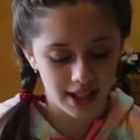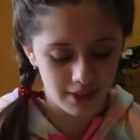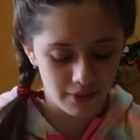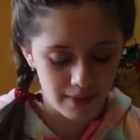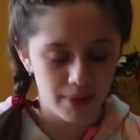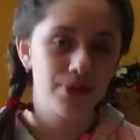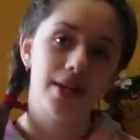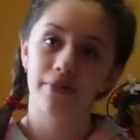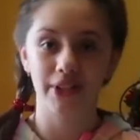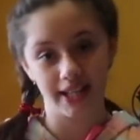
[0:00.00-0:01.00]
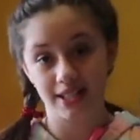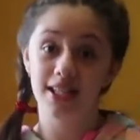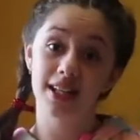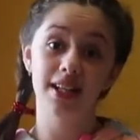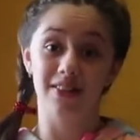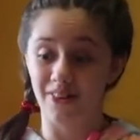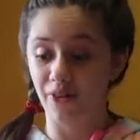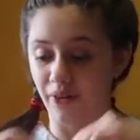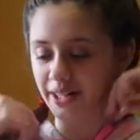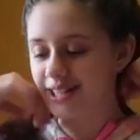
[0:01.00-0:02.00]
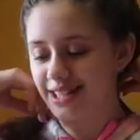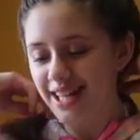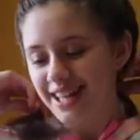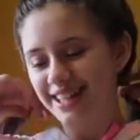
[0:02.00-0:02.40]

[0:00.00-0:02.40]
and rainbows are related to unicorns.